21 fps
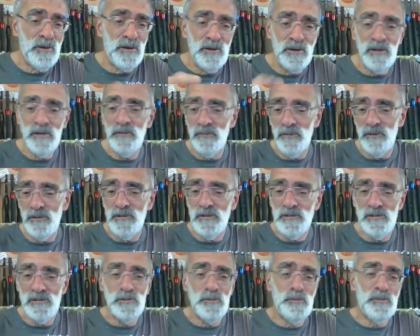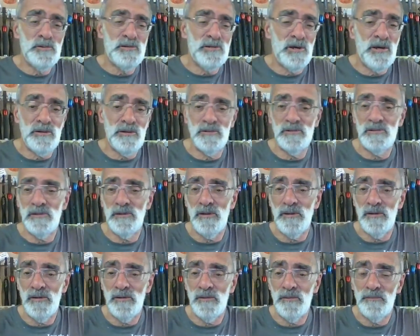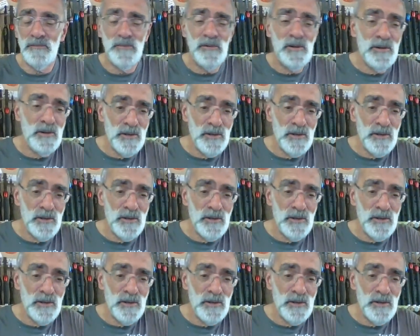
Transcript: any of these super chat um,